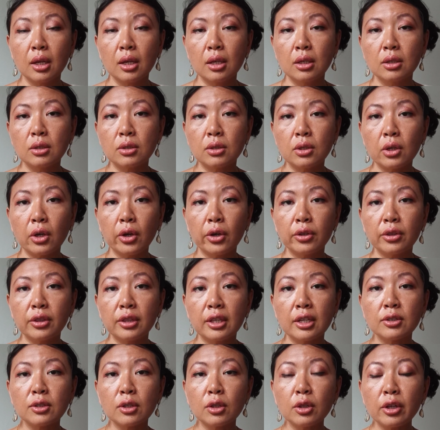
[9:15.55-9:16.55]
So
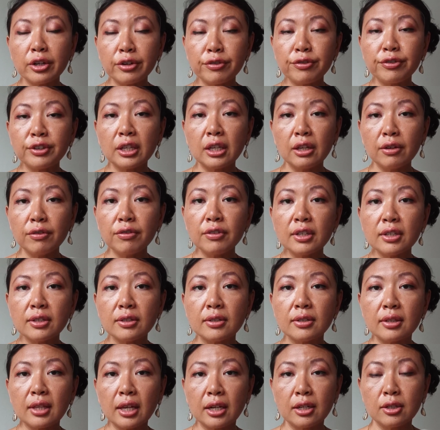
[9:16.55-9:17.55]
there's a lot of forgiveness
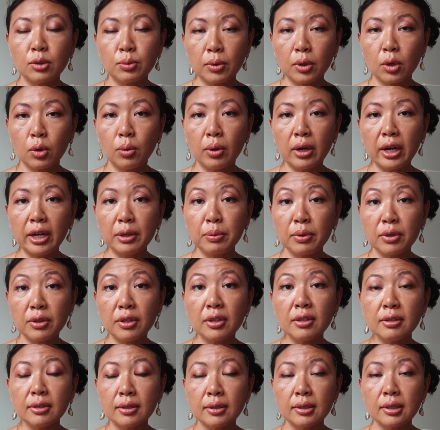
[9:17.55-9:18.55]
that is required
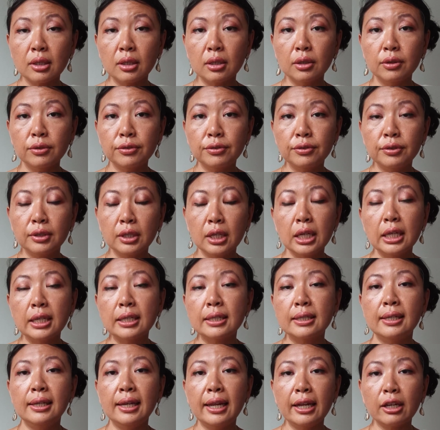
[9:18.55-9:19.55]
within yourself
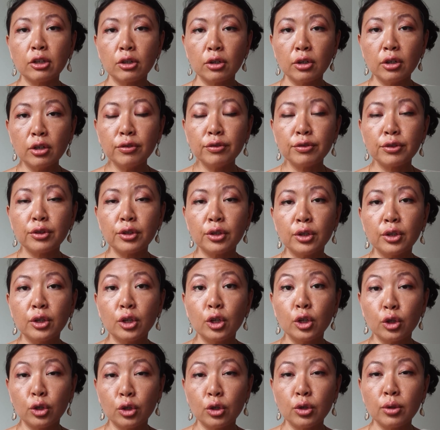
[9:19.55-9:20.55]
to let go of the
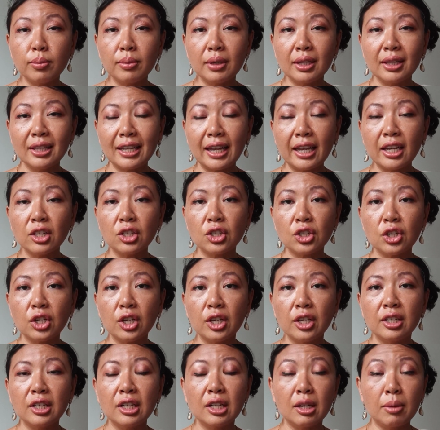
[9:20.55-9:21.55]

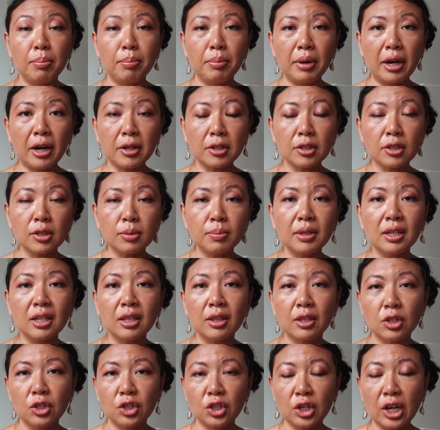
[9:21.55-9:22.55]
humiliation and embarrassment and
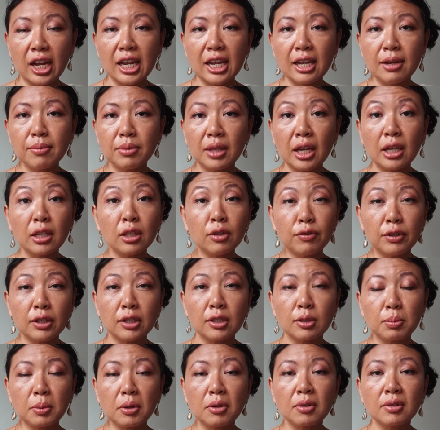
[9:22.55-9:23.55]
the shame that you've
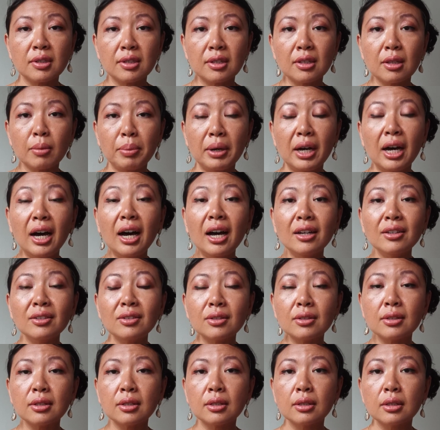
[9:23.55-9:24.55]
experienced in the
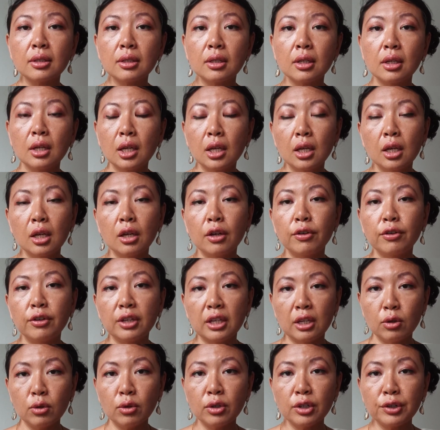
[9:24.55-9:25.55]
past
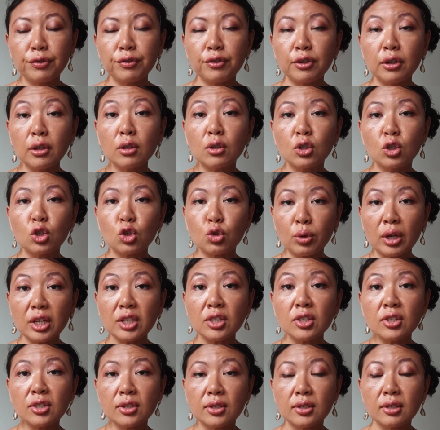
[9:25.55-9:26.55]
in order for you to
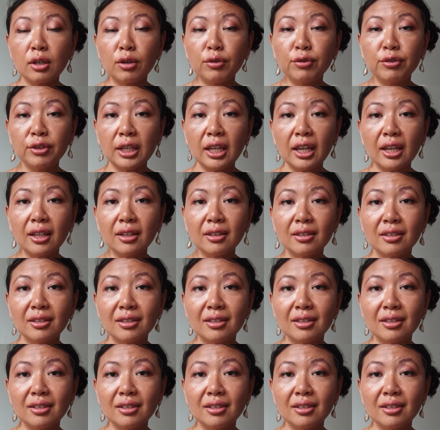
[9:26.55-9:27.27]
trust yourself again.